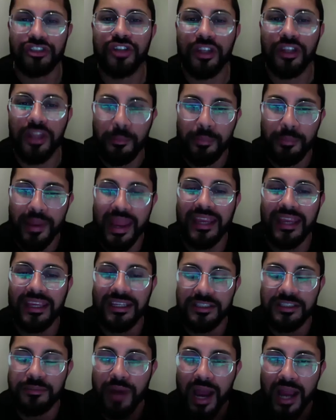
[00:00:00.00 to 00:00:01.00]
So the bank
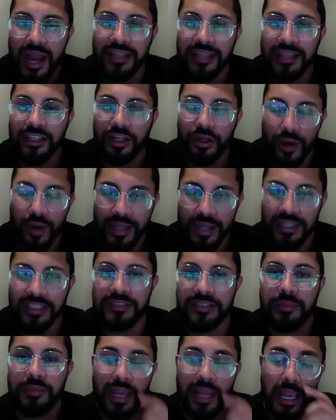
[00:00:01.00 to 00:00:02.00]
is buying the
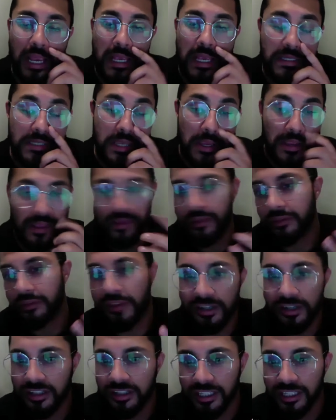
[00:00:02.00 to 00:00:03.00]
credits because
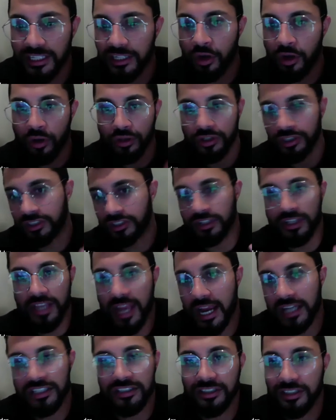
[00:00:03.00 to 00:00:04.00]
they're the lien holder, so they
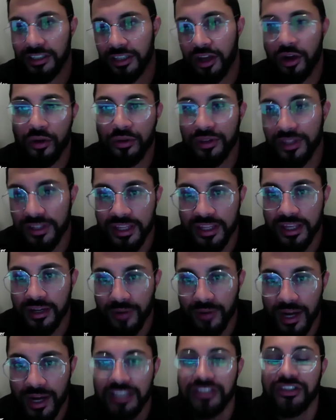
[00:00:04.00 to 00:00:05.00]
actually own the thing,
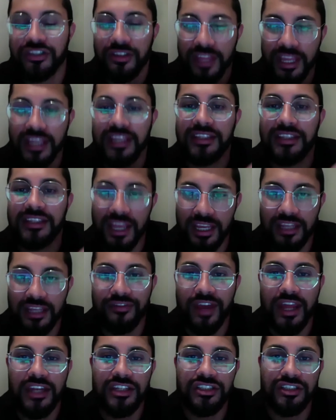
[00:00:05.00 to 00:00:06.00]
right? So they can take
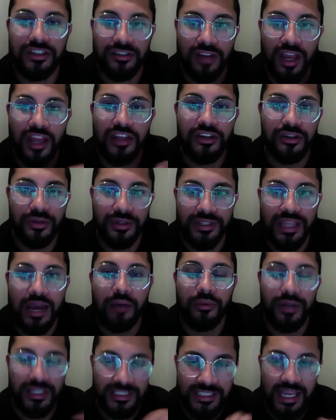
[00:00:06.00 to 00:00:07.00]
advantage and do it that
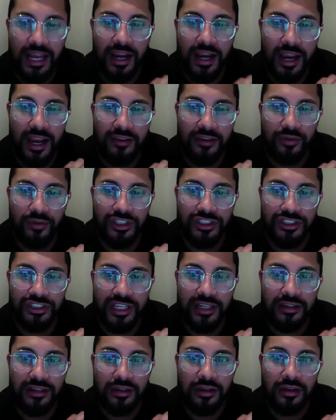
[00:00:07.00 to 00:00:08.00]
way. Is that kind of what you're
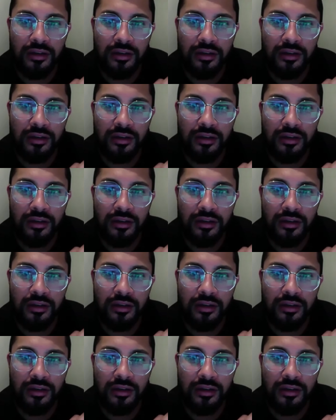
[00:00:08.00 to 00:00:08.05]
saying?